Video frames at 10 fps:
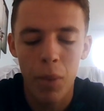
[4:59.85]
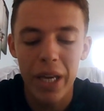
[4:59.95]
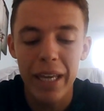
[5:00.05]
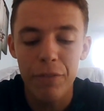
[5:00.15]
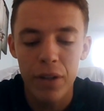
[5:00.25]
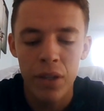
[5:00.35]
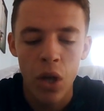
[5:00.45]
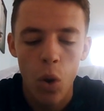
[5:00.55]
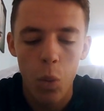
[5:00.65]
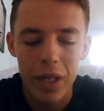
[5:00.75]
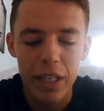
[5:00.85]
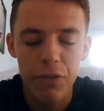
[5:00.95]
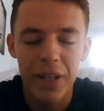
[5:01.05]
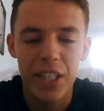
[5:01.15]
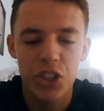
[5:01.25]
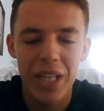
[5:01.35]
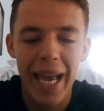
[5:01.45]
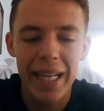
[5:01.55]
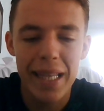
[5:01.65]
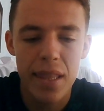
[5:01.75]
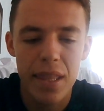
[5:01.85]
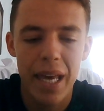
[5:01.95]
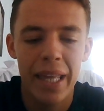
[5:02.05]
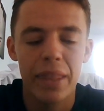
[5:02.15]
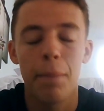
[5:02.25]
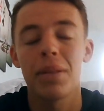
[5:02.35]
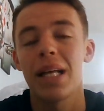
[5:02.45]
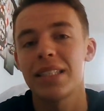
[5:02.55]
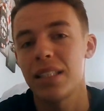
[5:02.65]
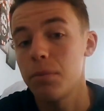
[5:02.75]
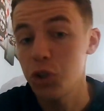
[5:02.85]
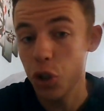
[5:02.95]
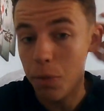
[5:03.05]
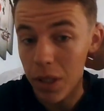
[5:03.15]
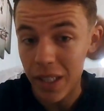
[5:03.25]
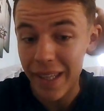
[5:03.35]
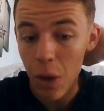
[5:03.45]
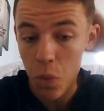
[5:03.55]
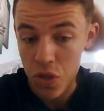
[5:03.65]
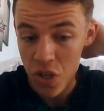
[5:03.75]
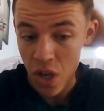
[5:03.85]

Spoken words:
but even when he finished 8th in the Platinum Jubilee, that was